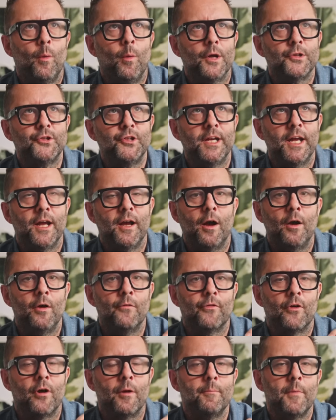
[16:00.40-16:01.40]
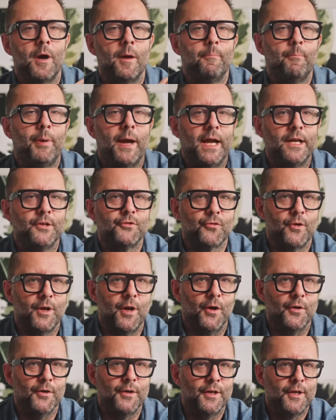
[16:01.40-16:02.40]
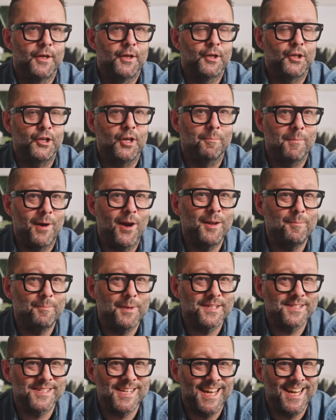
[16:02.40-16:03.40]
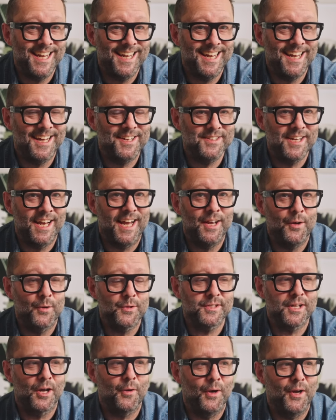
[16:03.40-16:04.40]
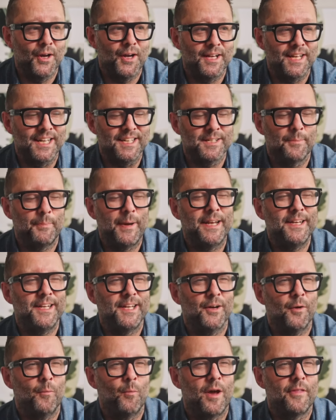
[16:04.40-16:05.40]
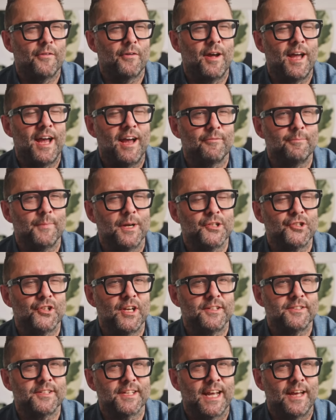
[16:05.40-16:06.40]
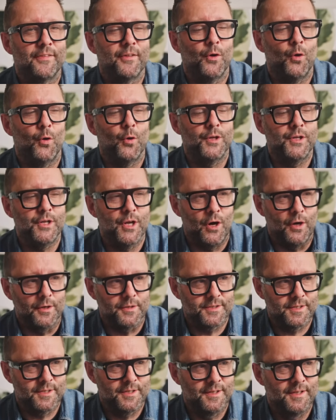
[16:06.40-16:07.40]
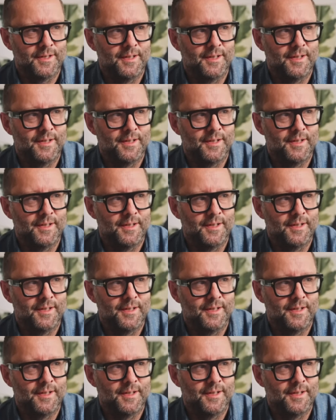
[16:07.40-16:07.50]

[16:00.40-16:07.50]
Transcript: are watching it over on my Patreon, you might be seeing it a day or so early, depending on whether I have my shit together or not.